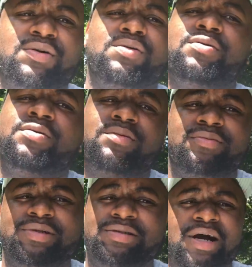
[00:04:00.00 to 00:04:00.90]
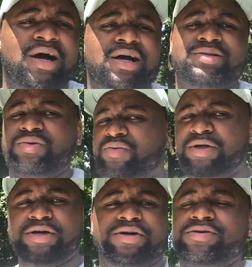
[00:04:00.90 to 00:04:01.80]
know, the tires, the
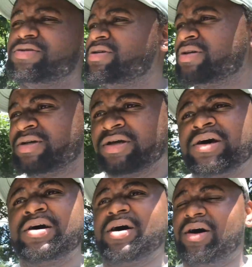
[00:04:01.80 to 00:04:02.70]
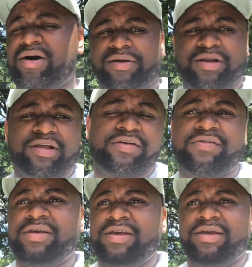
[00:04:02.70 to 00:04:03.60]
wheels, uh, the
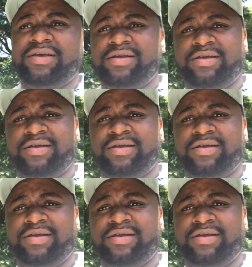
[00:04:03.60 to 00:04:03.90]
lift kit,